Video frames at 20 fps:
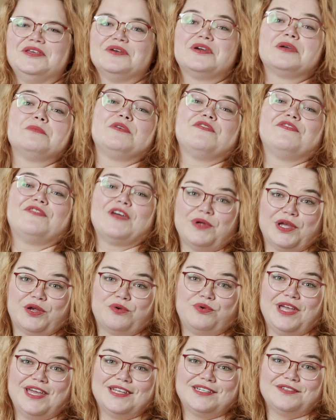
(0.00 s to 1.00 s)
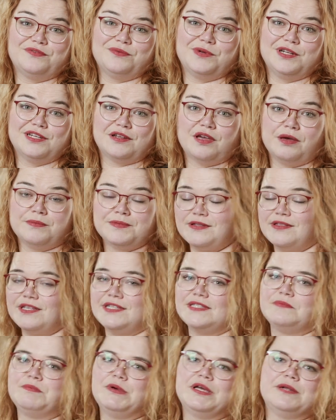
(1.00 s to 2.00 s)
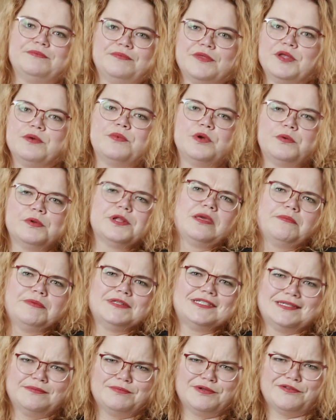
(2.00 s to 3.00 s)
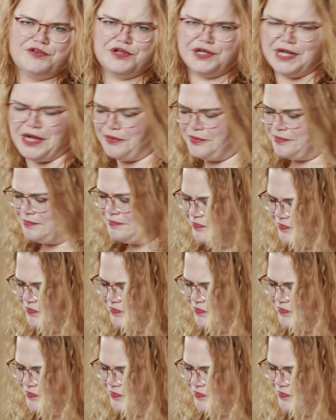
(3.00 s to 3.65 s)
You can be very creative when it comes to this, but we will keep it simple for now.